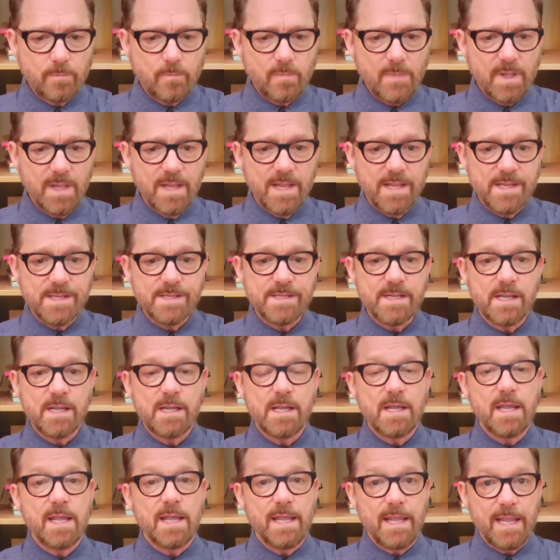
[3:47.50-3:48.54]
is
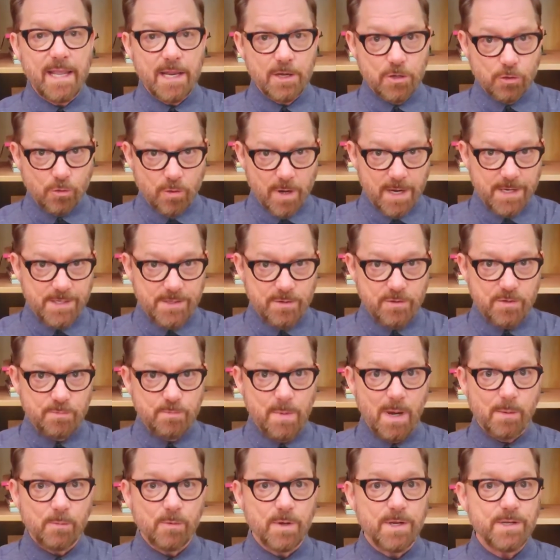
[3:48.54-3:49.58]
integrates those
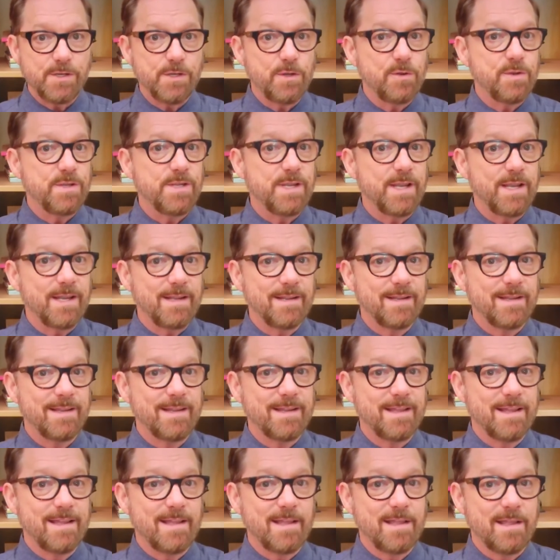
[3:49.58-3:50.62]
memories using
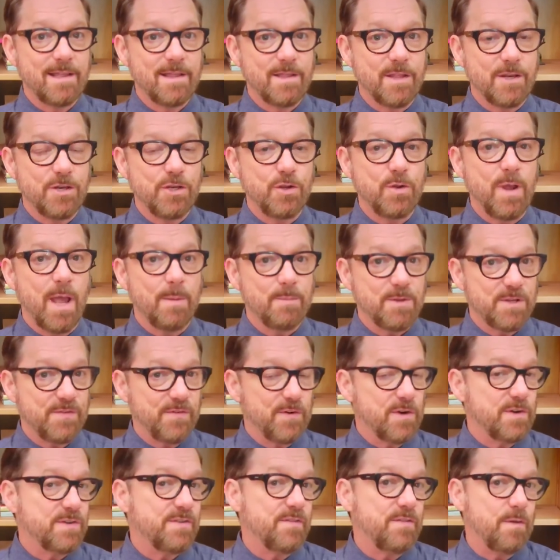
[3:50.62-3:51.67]
the two
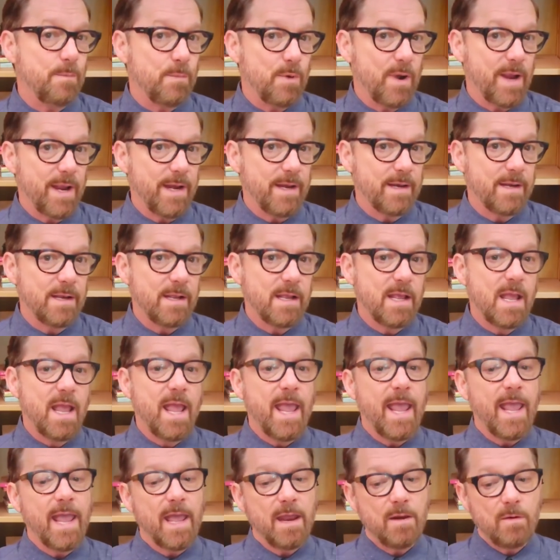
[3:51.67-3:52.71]
hemispheres of the brain.
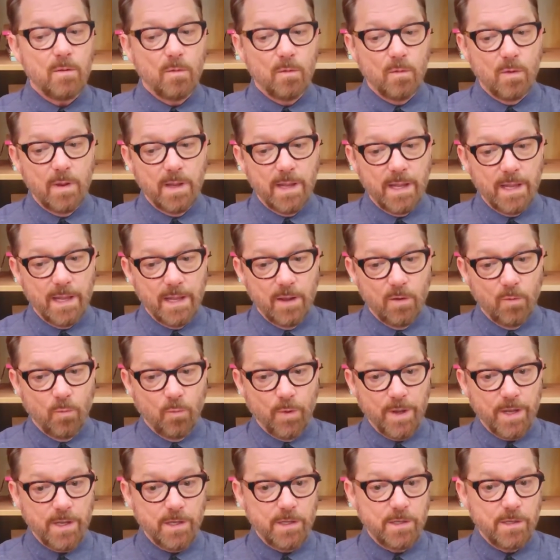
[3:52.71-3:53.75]
And
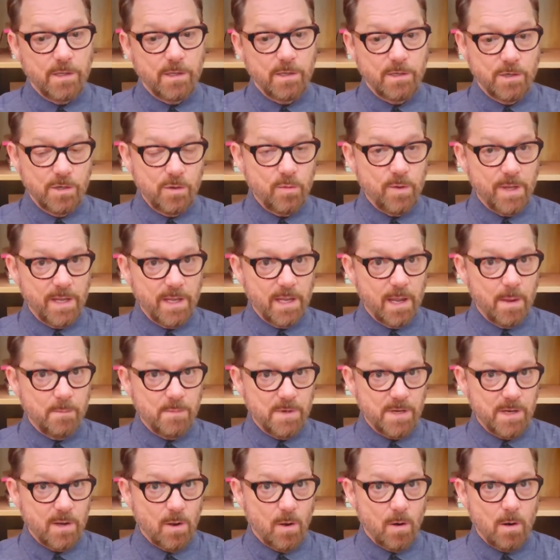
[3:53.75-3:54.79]
we do
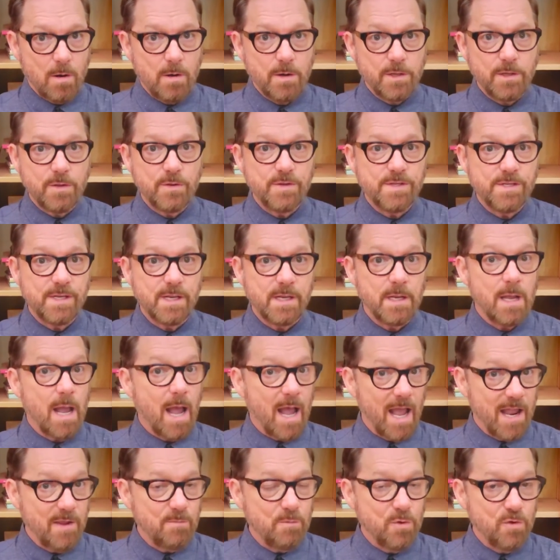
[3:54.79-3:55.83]
EMDR using
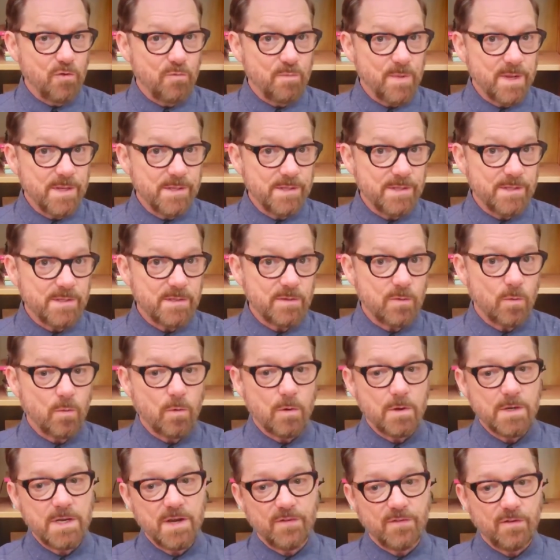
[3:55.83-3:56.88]
eye movements
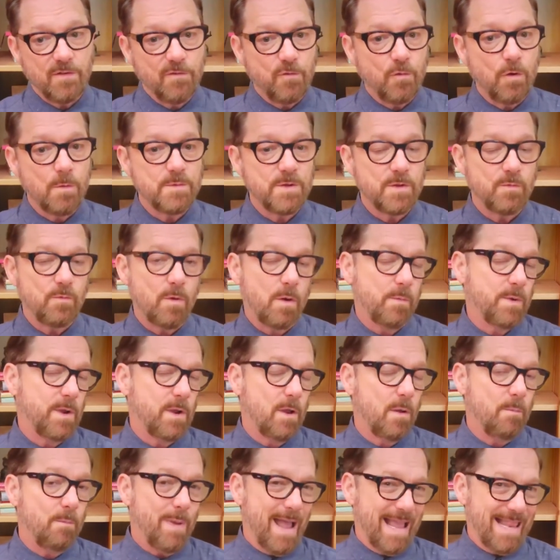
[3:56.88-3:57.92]
or different forms of what we
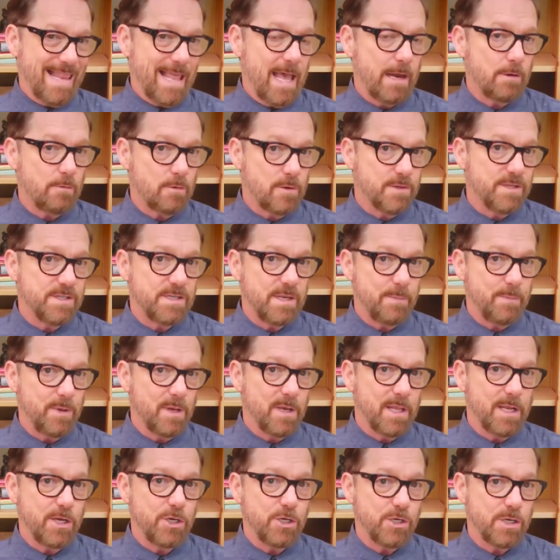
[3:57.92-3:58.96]
call bilateral
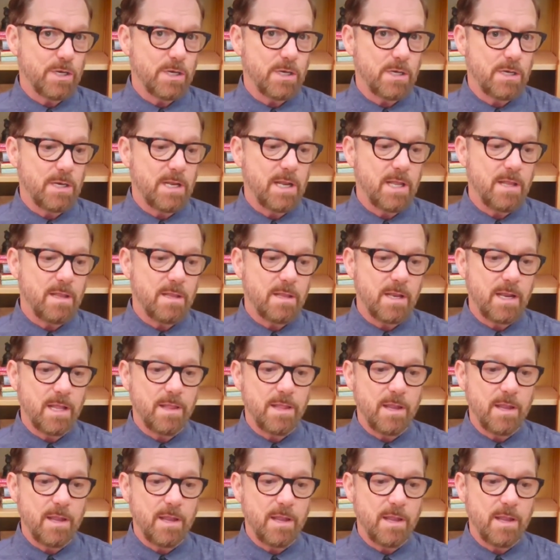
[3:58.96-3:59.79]
stimulation. In the